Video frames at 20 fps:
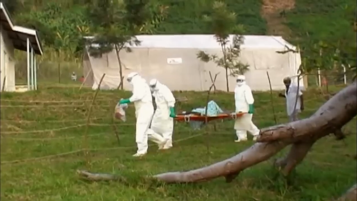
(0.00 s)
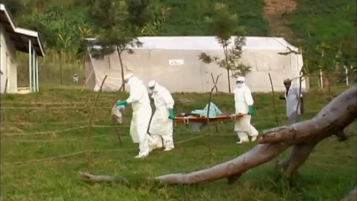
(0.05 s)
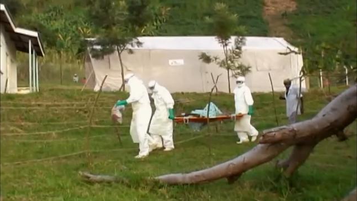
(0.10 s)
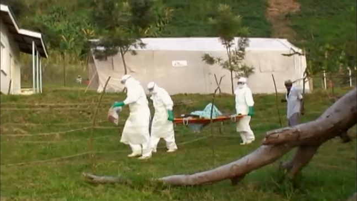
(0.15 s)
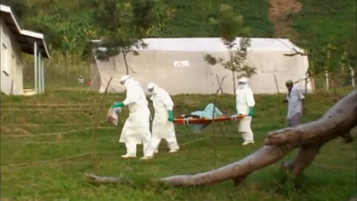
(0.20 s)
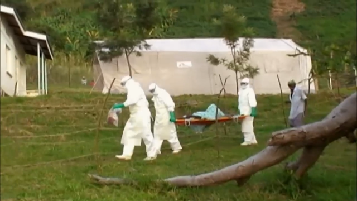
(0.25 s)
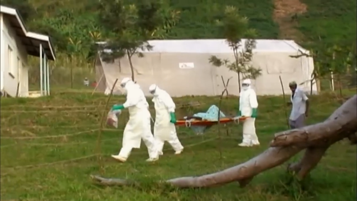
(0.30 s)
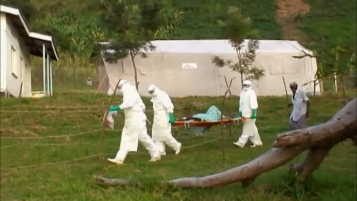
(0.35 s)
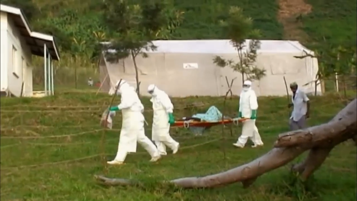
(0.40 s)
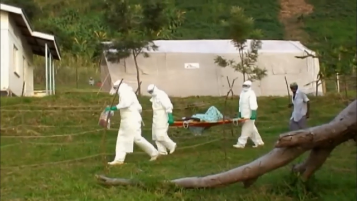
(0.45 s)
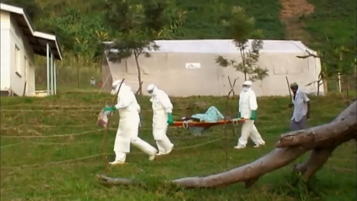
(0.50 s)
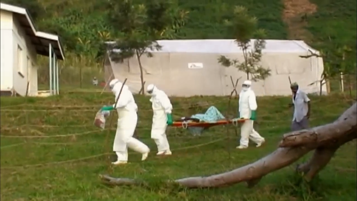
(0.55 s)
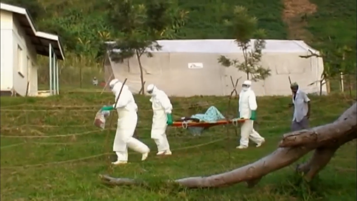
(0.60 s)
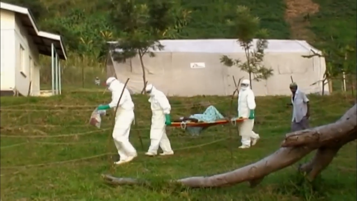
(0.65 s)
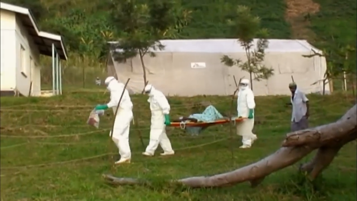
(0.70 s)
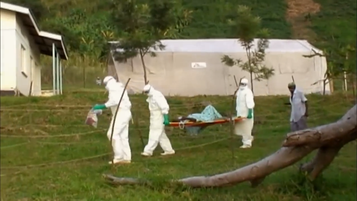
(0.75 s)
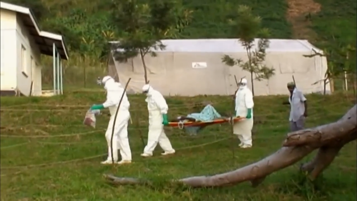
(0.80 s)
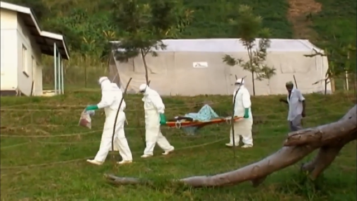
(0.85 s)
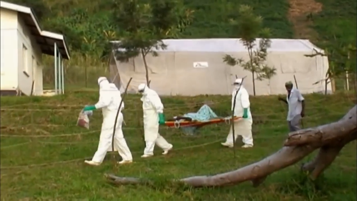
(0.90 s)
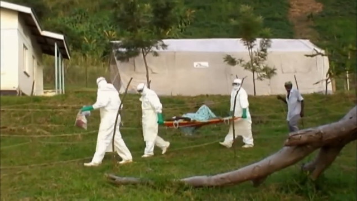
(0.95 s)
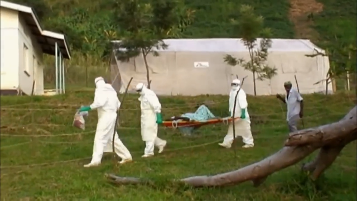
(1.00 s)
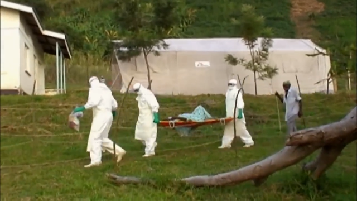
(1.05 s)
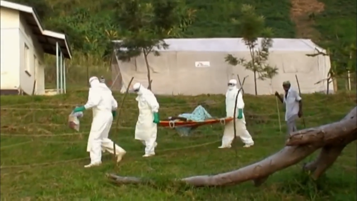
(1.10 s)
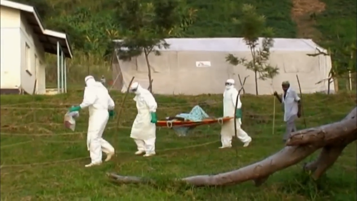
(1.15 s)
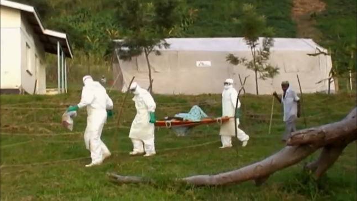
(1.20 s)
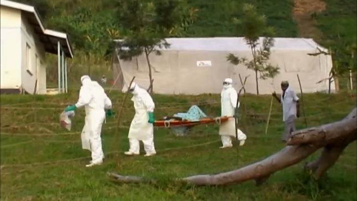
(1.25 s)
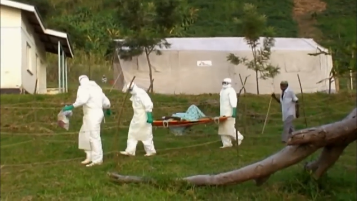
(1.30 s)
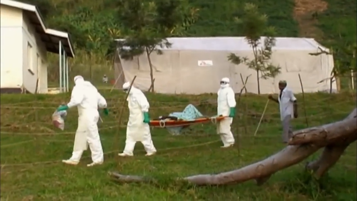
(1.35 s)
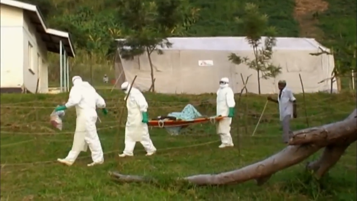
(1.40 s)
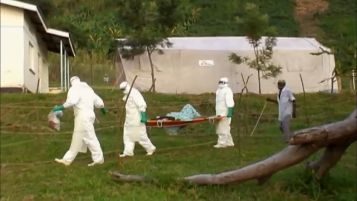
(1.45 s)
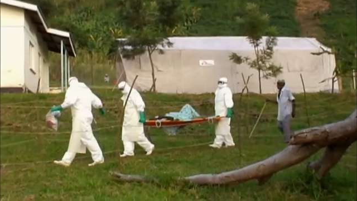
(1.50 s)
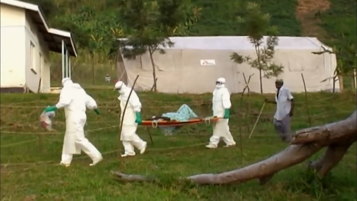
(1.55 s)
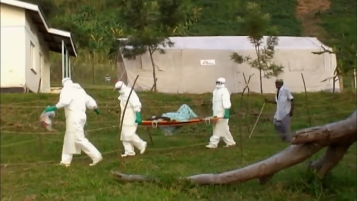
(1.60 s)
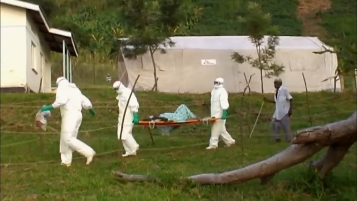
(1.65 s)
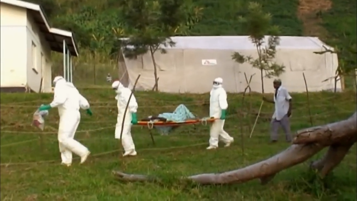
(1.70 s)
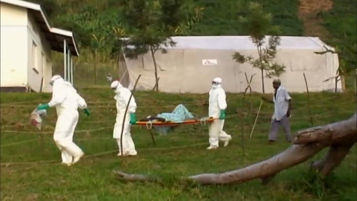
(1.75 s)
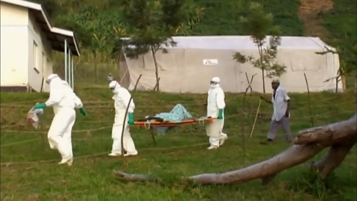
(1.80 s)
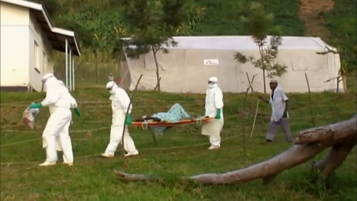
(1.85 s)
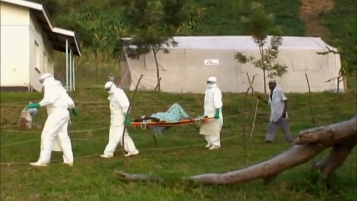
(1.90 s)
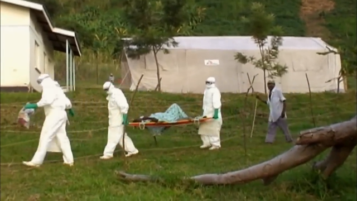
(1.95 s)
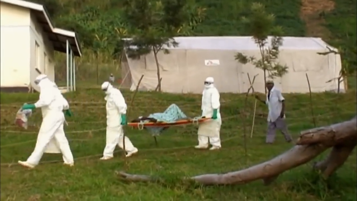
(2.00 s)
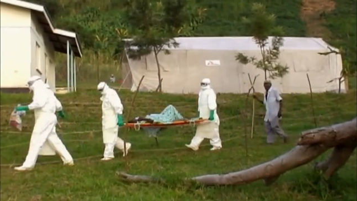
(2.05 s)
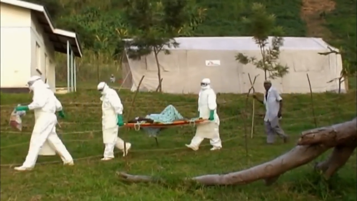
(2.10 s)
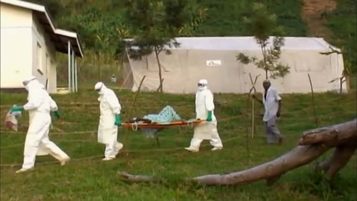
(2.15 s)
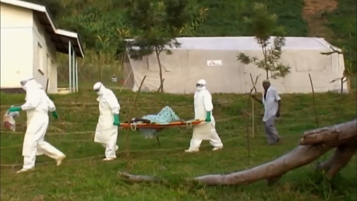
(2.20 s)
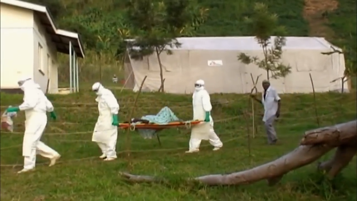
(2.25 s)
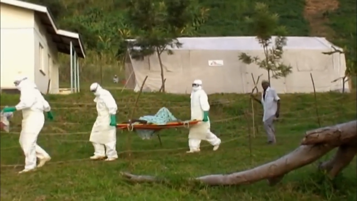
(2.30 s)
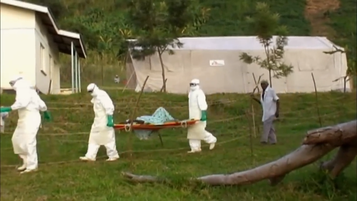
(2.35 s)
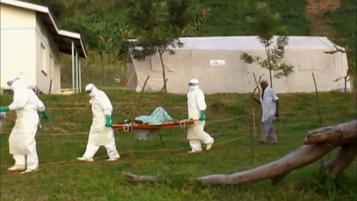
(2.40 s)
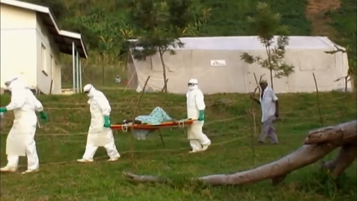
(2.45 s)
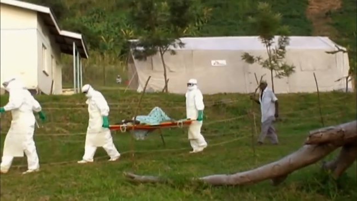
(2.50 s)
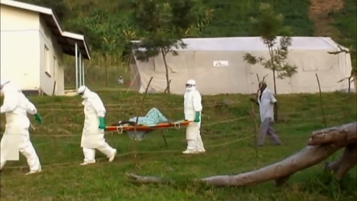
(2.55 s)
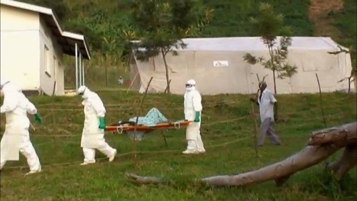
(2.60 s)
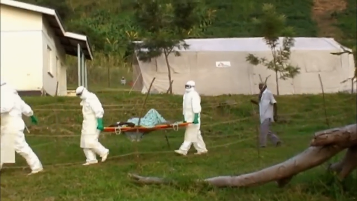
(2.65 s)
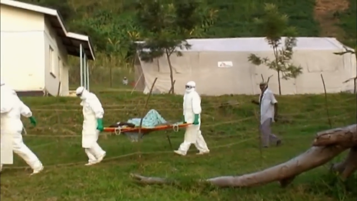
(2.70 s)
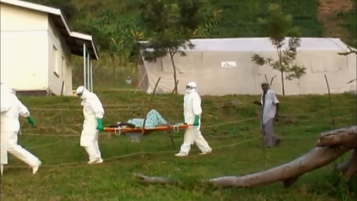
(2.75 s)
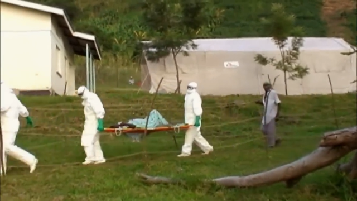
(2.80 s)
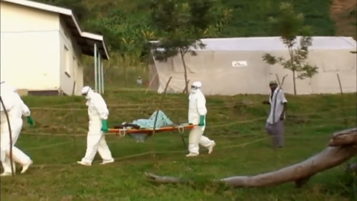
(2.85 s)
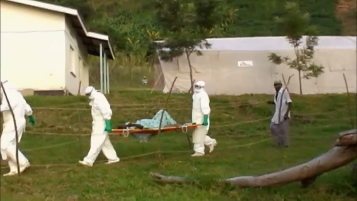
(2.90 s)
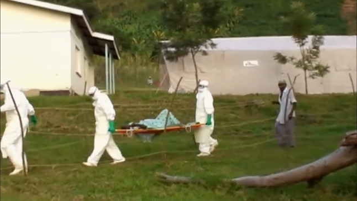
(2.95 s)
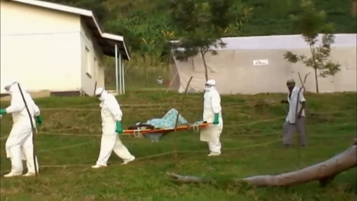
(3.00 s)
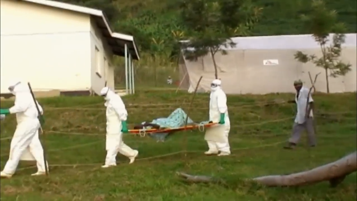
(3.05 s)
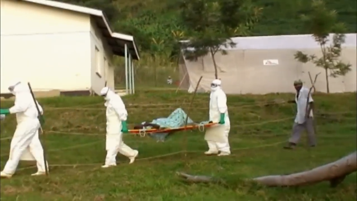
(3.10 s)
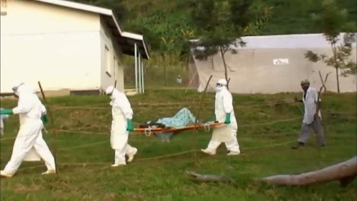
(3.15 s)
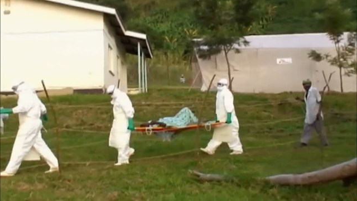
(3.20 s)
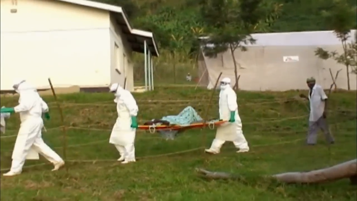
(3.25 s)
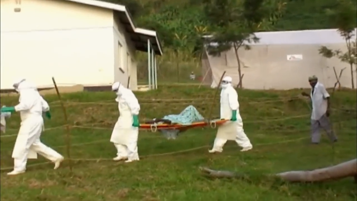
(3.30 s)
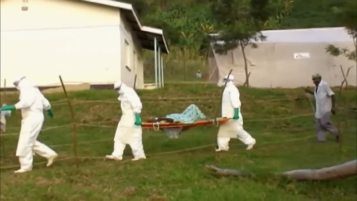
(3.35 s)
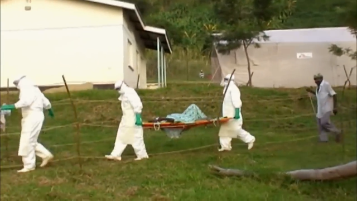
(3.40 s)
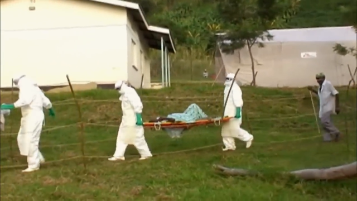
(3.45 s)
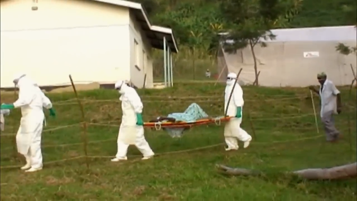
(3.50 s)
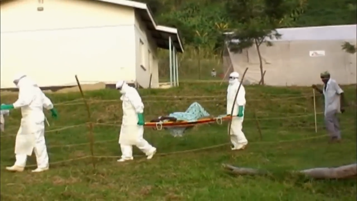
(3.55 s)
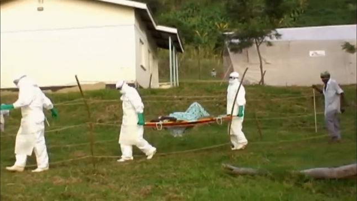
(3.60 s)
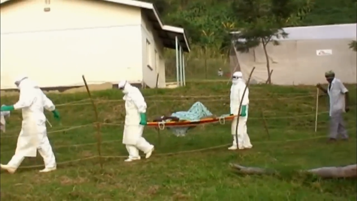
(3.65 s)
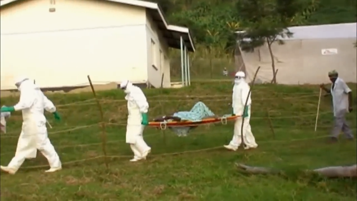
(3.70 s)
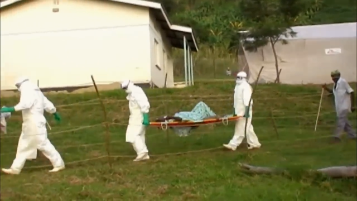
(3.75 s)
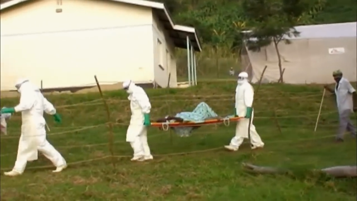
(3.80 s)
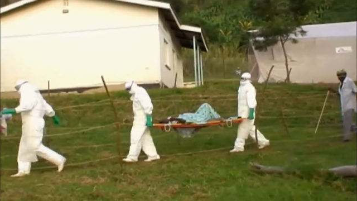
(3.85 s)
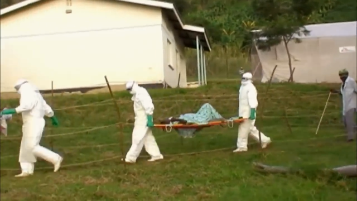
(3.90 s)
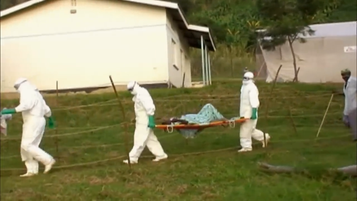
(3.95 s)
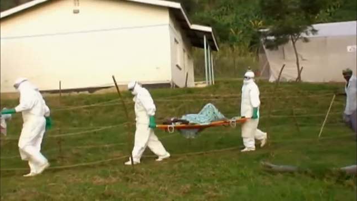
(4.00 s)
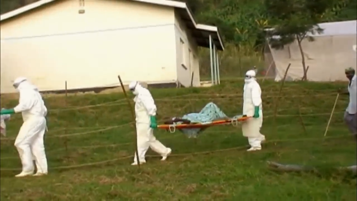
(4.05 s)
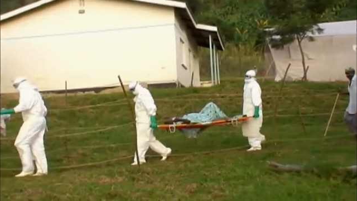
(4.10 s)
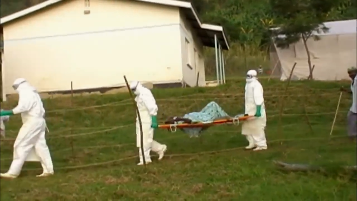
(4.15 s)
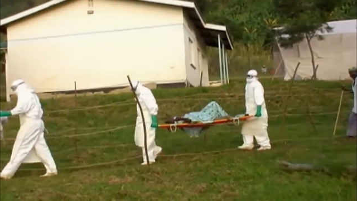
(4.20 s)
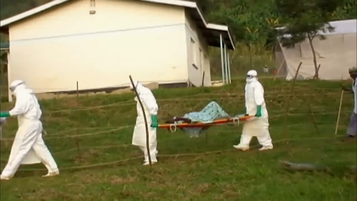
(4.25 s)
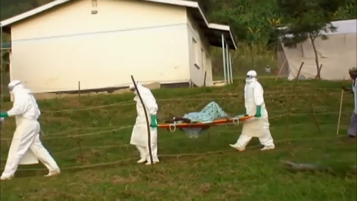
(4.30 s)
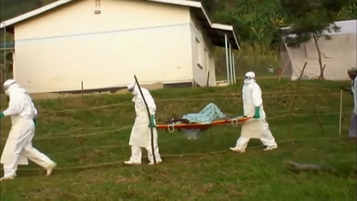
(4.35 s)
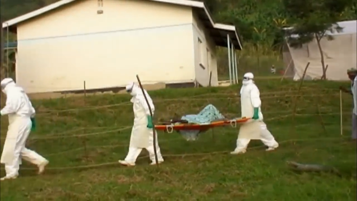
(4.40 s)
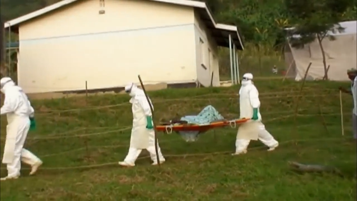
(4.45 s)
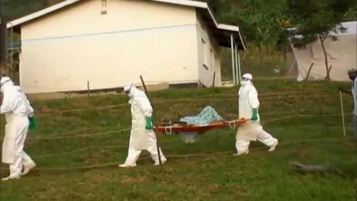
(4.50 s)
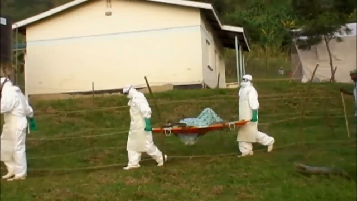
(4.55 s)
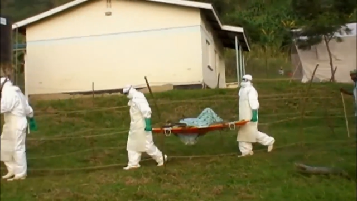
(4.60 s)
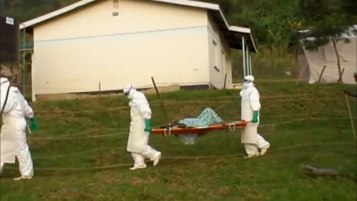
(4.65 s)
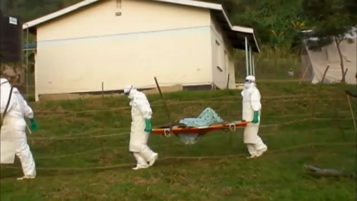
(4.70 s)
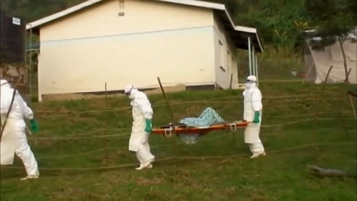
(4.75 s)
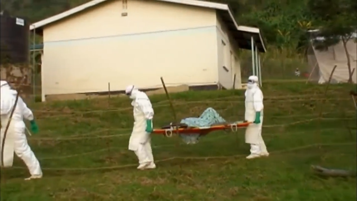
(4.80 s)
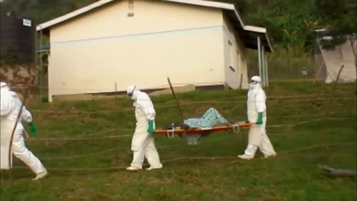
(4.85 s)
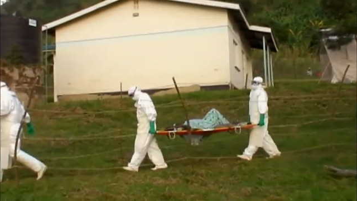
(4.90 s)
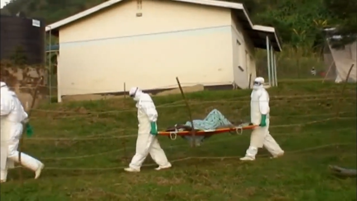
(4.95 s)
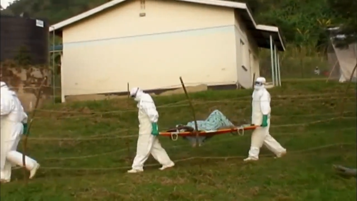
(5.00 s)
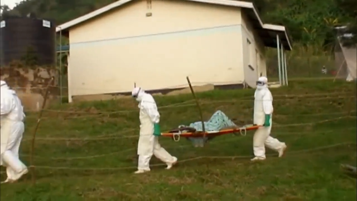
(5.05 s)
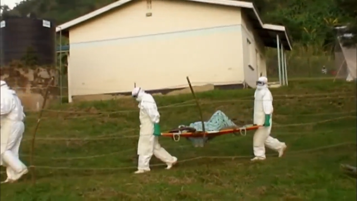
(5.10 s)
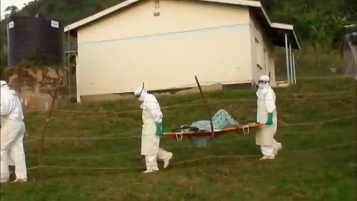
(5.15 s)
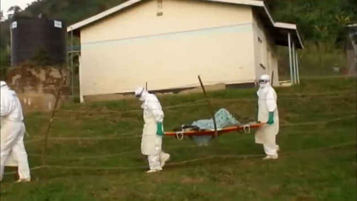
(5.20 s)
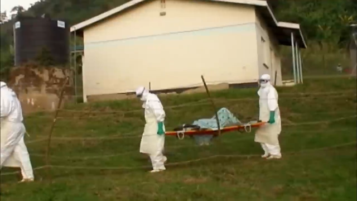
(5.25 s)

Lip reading: Nobody's mouth can be seen.